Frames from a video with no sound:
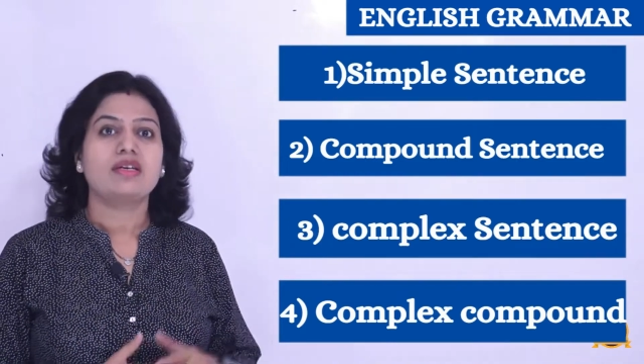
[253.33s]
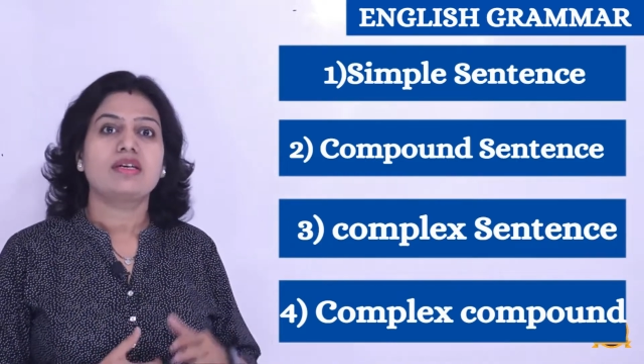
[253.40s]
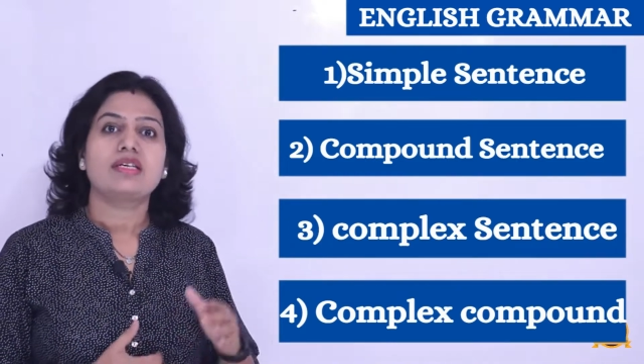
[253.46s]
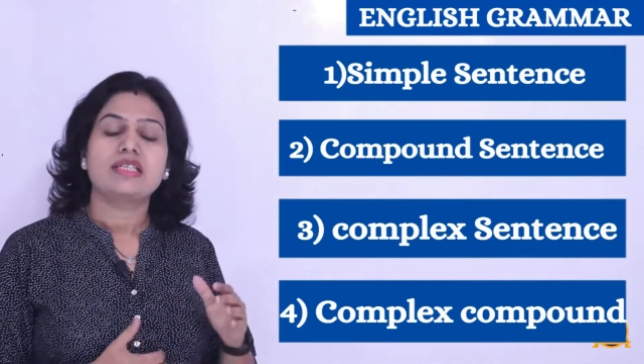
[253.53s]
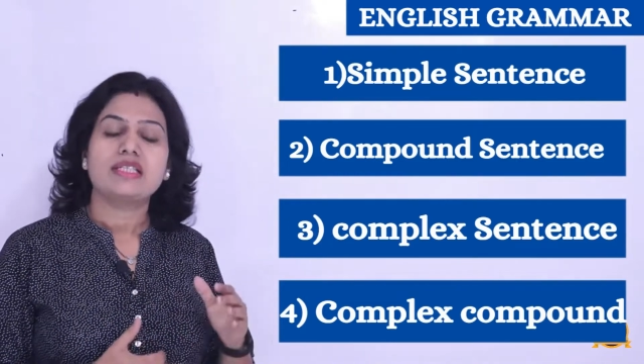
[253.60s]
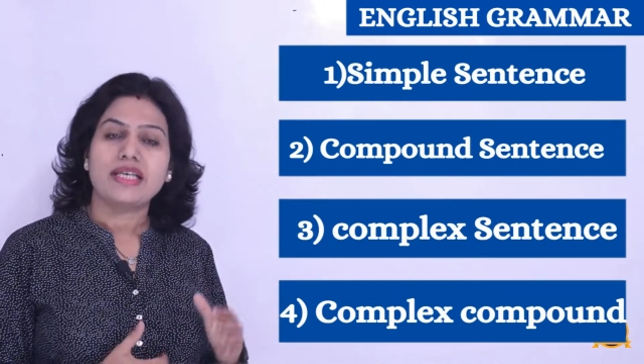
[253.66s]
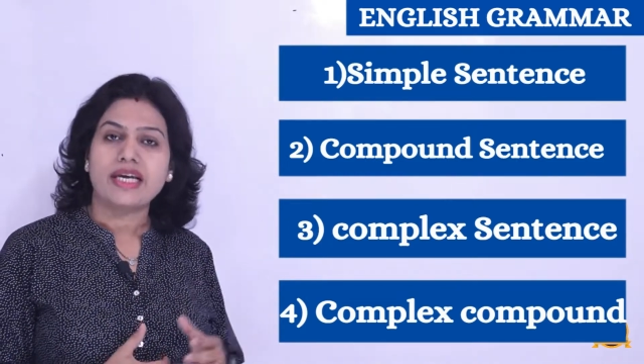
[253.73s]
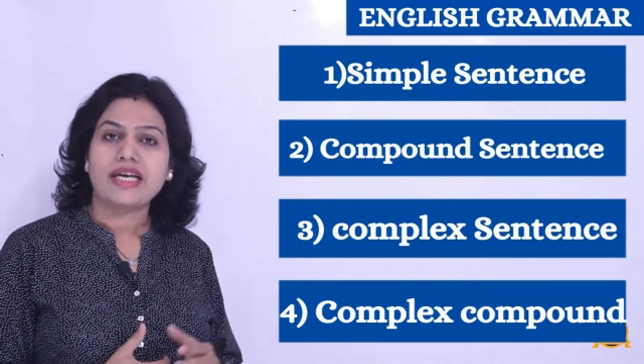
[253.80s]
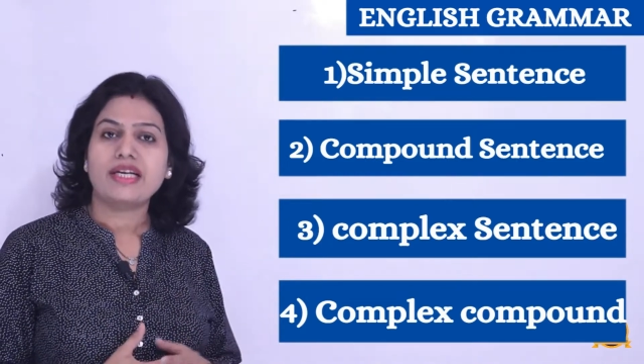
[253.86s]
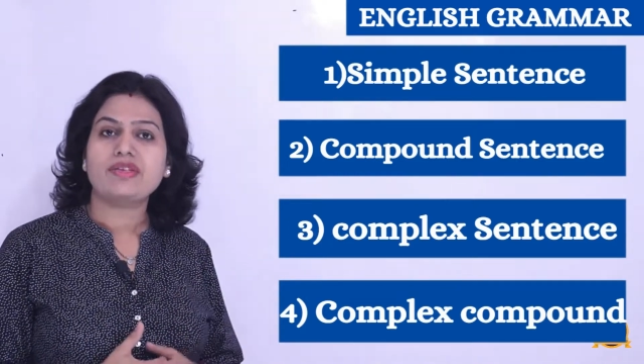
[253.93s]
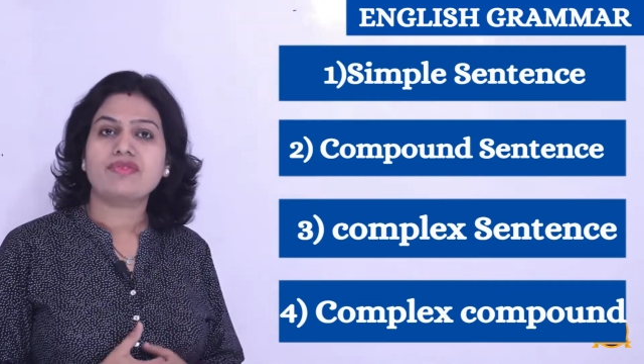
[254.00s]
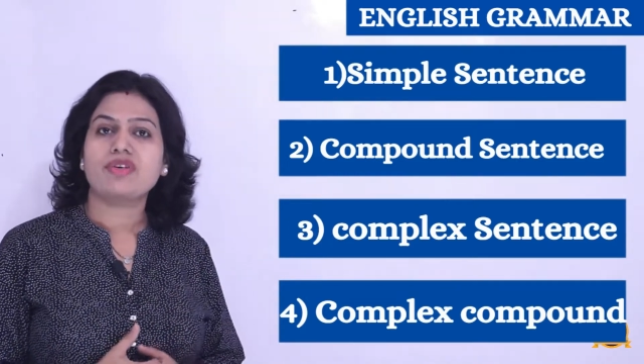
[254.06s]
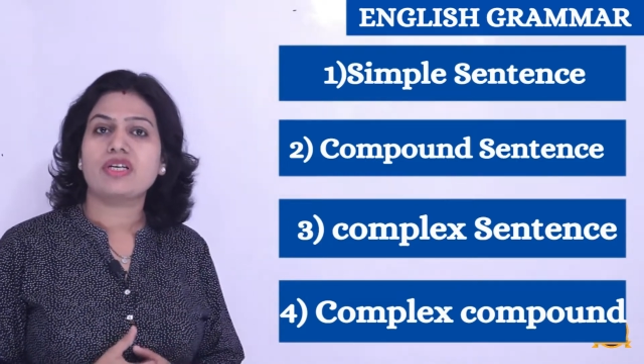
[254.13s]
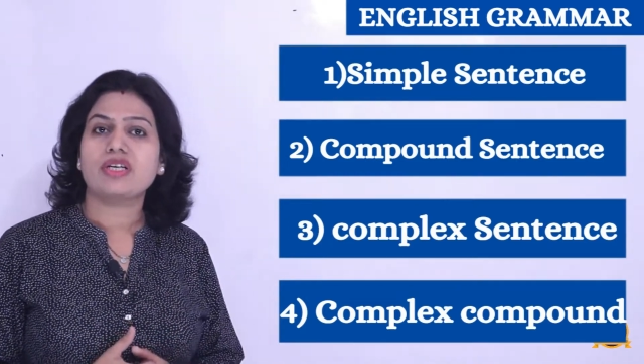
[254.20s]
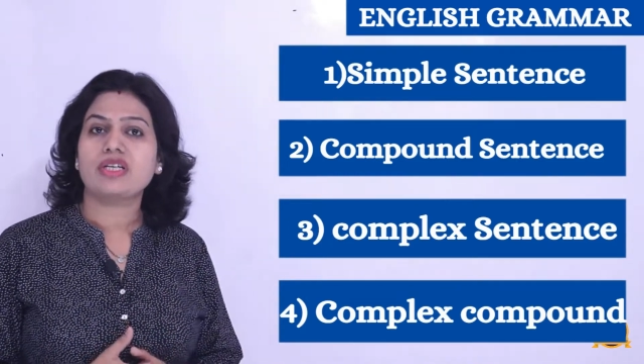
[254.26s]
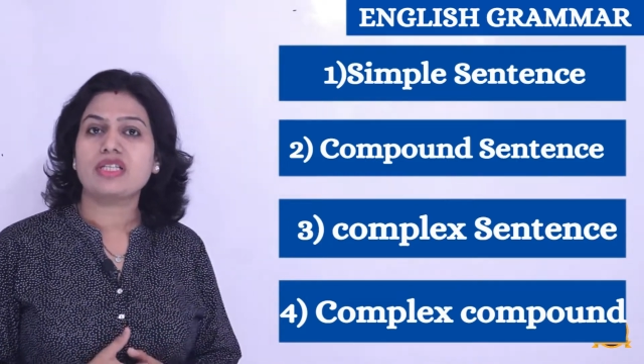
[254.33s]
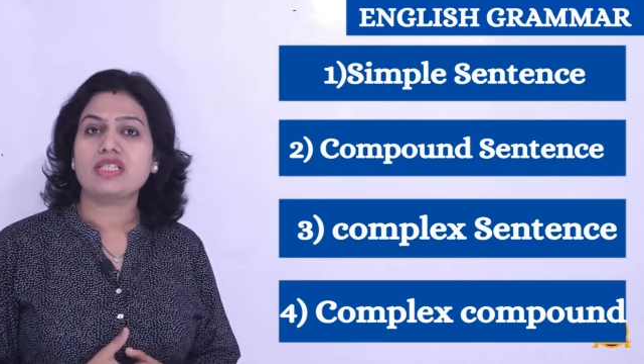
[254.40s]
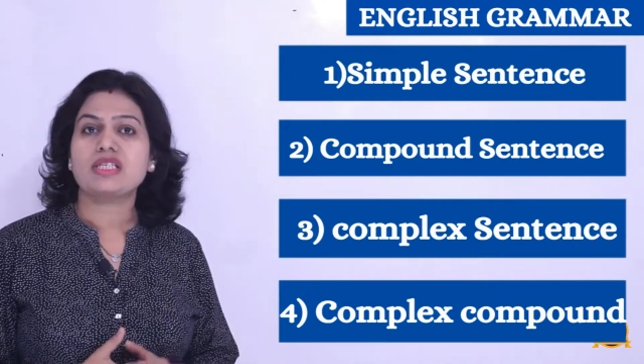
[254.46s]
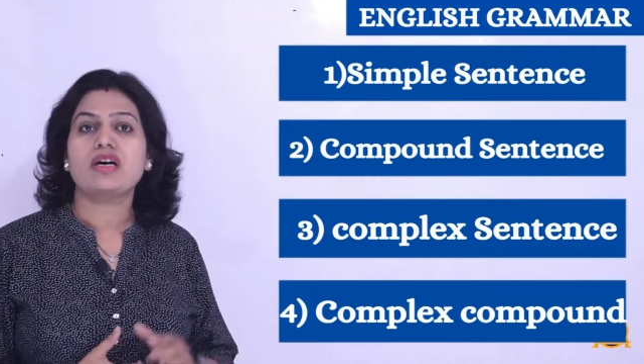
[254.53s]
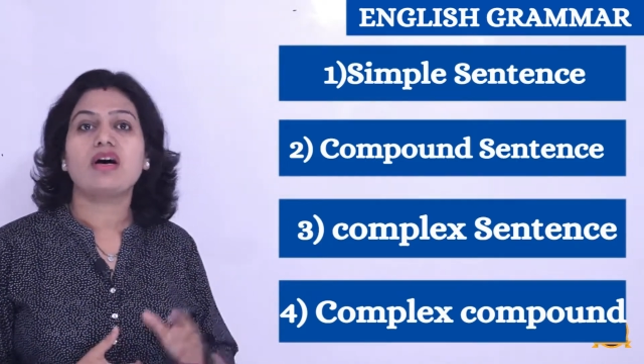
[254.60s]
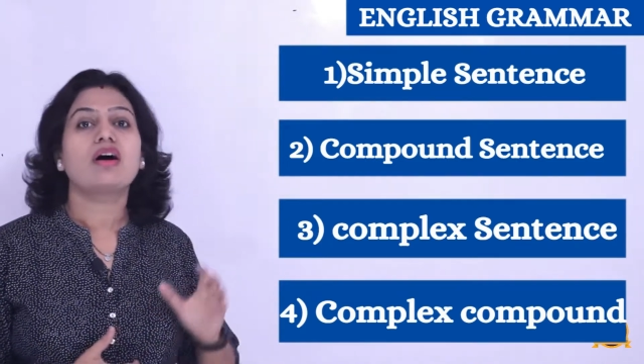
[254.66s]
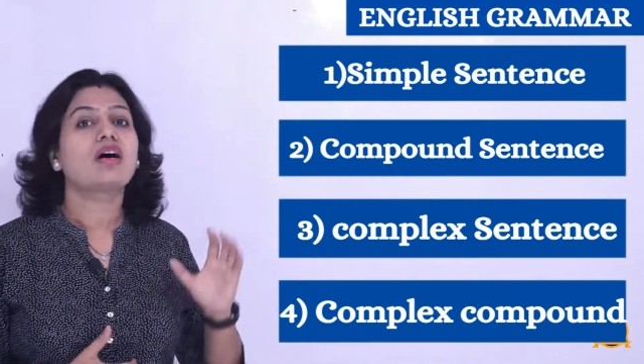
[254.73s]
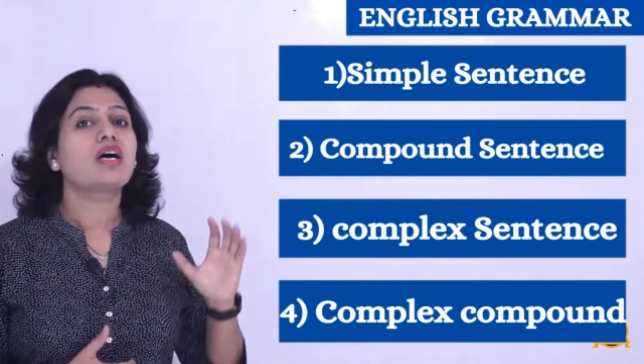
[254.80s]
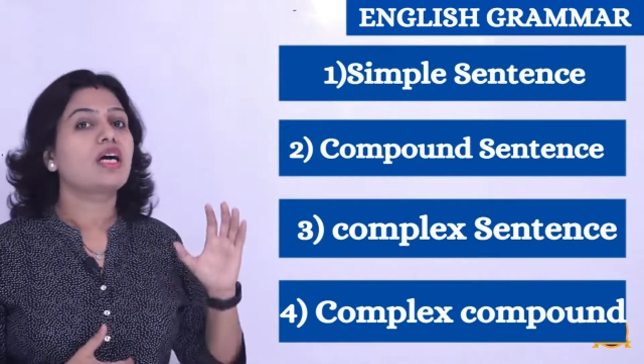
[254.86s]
Second one is a